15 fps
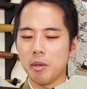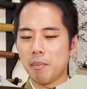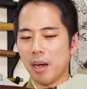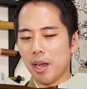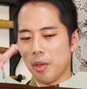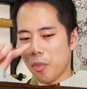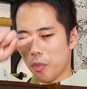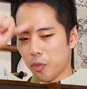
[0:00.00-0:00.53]

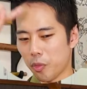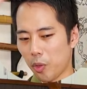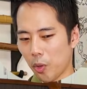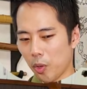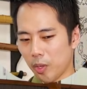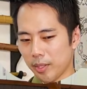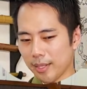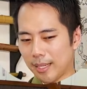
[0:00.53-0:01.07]
my
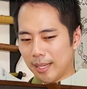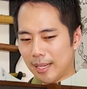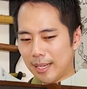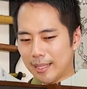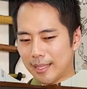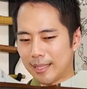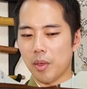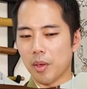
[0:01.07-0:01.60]
third
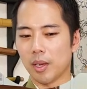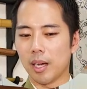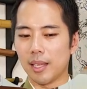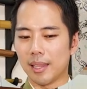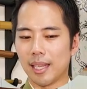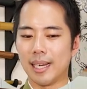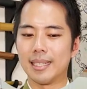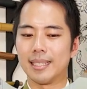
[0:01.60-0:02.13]
cut, the cut
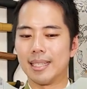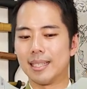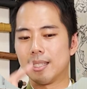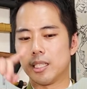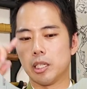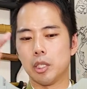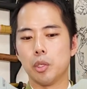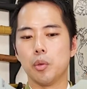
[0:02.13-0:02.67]
that I did
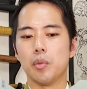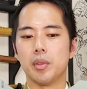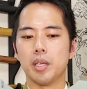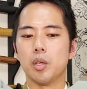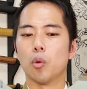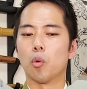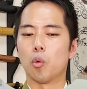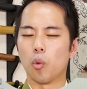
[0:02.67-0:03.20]
to the
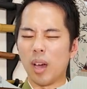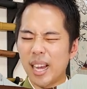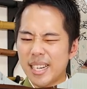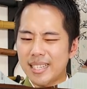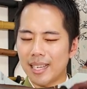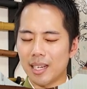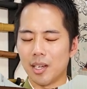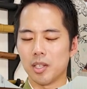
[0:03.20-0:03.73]
right,
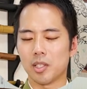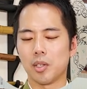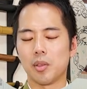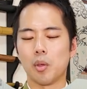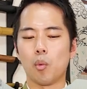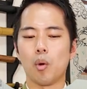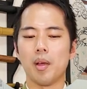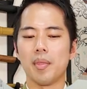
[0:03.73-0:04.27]
and also the
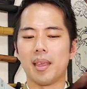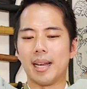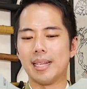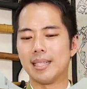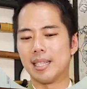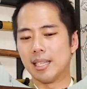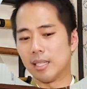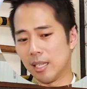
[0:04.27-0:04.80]
one that I
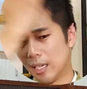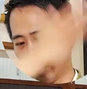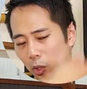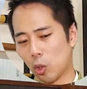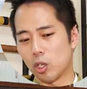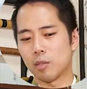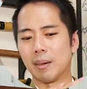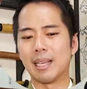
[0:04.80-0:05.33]
did
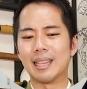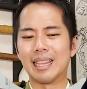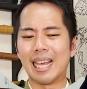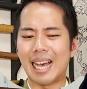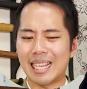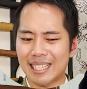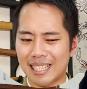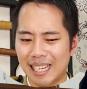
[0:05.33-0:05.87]
towards my
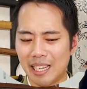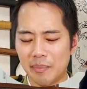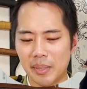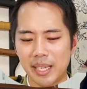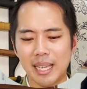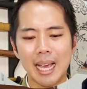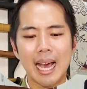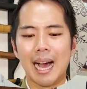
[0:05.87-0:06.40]
last
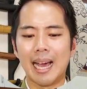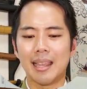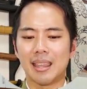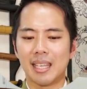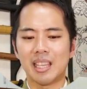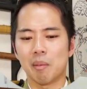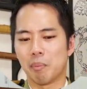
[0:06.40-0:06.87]
enemy, I think the